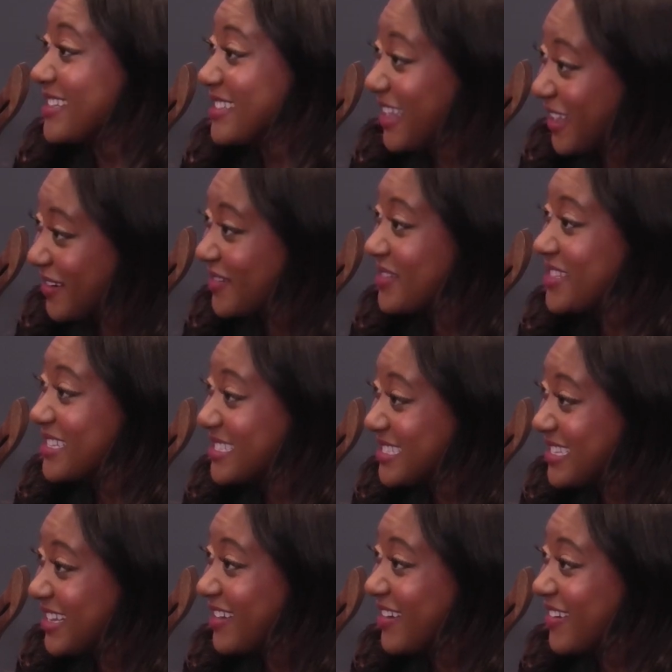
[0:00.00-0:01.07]
later this
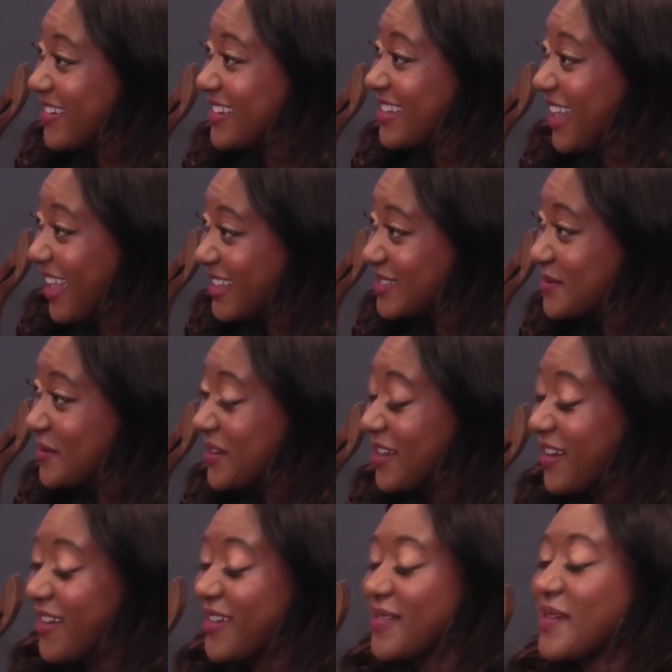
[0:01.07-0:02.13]
year. Yes, we
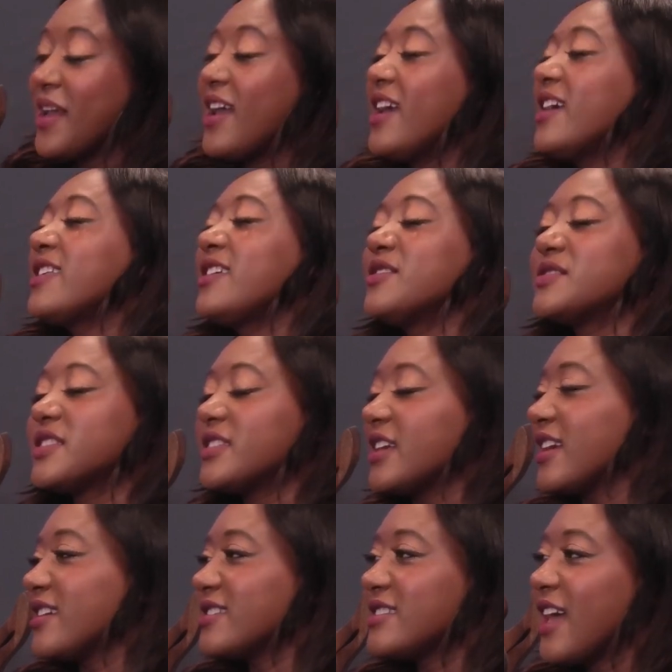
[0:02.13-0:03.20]
are. Here's the
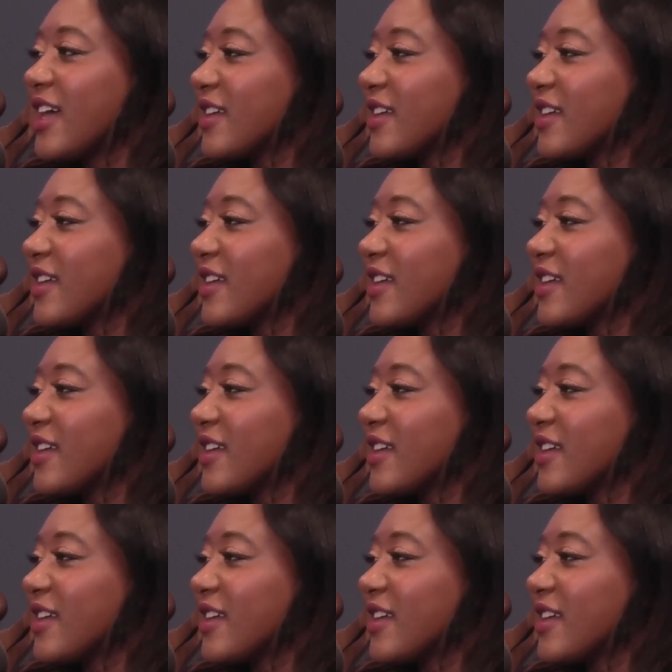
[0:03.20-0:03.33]
thing.